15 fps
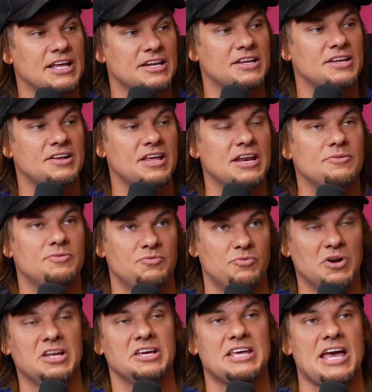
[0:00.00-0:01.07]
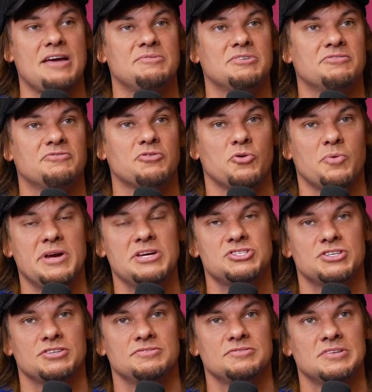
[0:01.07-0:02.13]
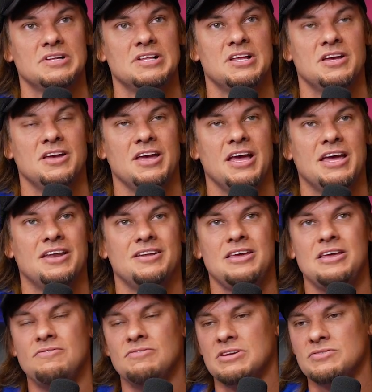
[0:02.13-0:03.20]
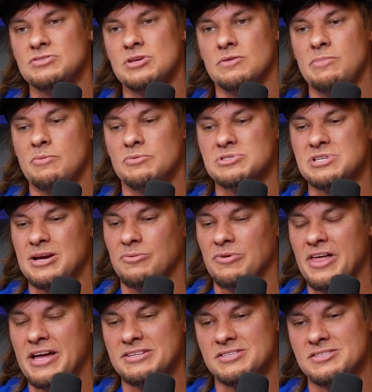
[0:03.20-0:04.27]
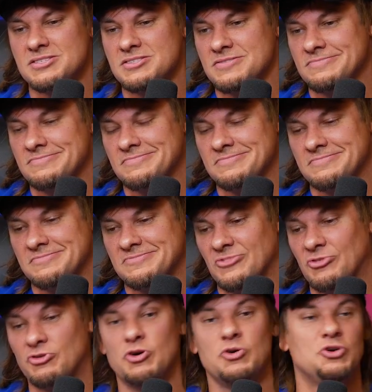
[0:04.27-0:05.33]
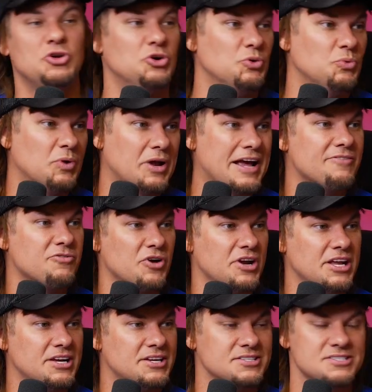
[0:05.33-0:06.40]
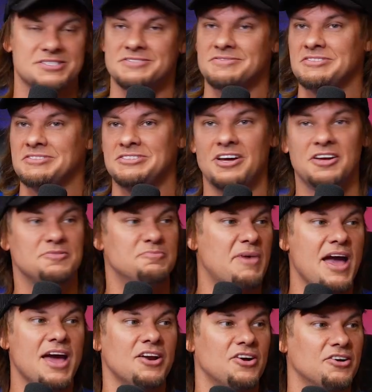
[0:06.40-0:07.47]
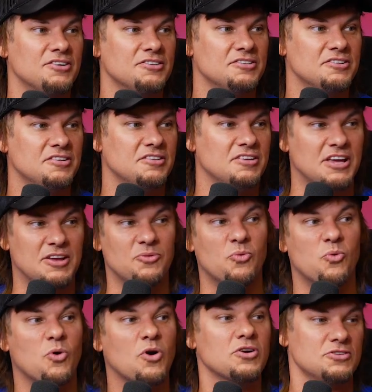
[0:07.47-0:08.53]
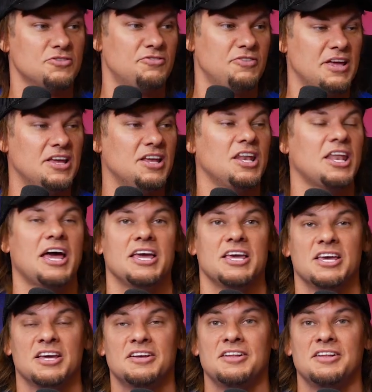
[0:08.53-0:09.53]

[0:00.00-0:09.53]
and it, and it really came to fruition. And even if some people say, well, that's voodoo, whatever it is, doesn't matter. It worked. It like,